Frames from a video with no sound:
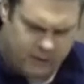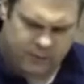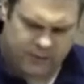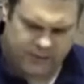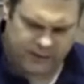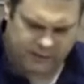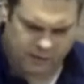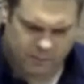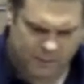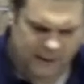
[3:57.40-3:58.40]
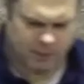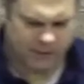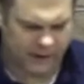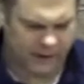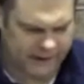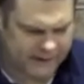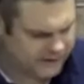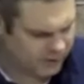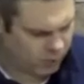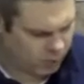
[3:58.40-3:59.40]
Here we see that the people are
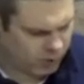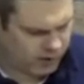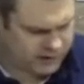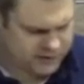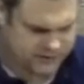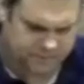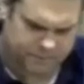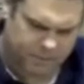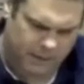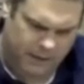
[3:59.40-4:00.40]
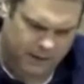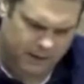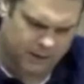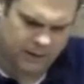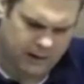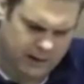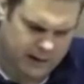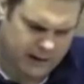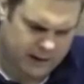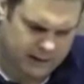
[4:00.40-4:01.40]
getting worse.
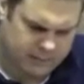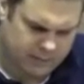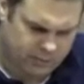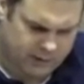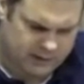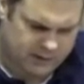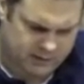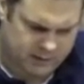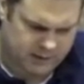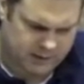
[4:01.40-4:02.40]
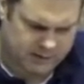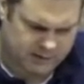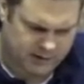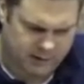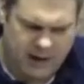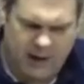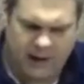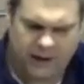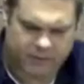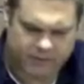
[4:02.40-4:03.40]
Let me read some of this. So
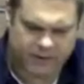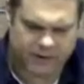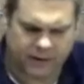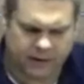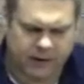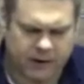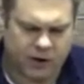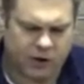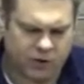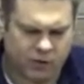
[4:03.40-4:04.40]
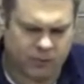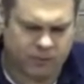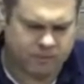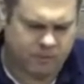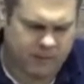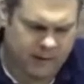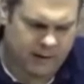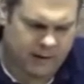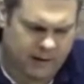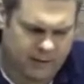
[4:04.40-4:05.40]
here is a guy who,
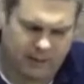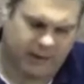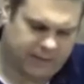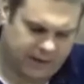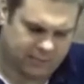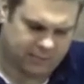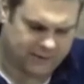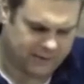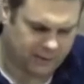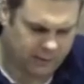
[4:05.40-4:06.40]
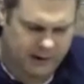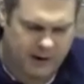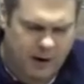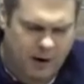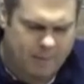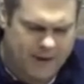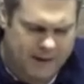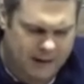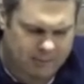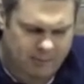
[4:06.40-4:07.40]
well, I think it's best I read it. Now, a
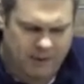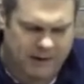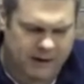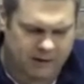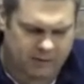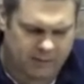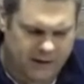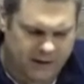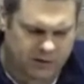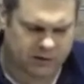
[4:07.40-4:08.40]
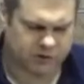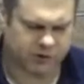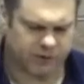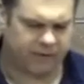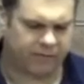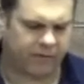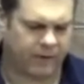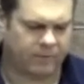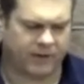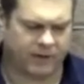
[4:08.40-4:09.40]
man named Micah from the hill country of
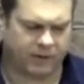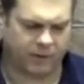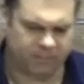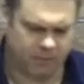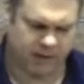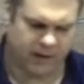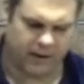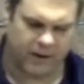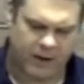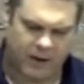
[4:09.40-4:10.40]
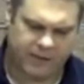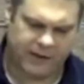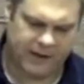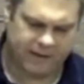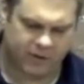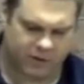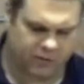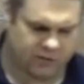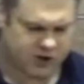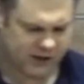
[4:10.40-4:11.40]
Ephraim said to his mother, the
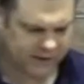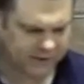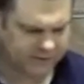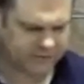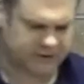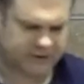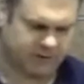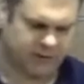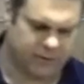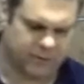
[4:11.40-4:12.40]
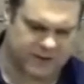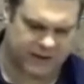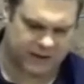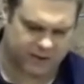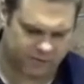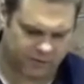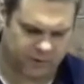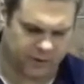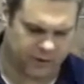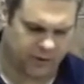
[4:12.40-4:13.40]
1,100 shekels of silver that were taken
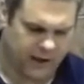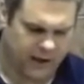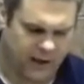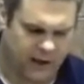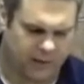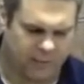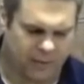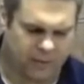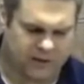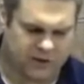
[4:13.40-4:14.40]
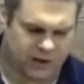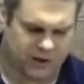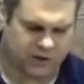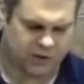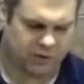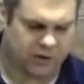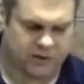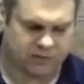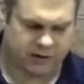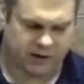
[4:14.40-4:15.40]
from you and about which I heard you
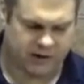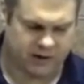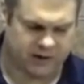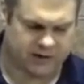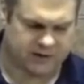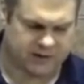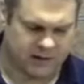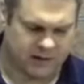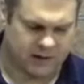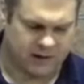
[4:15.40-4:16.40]
utter a curse,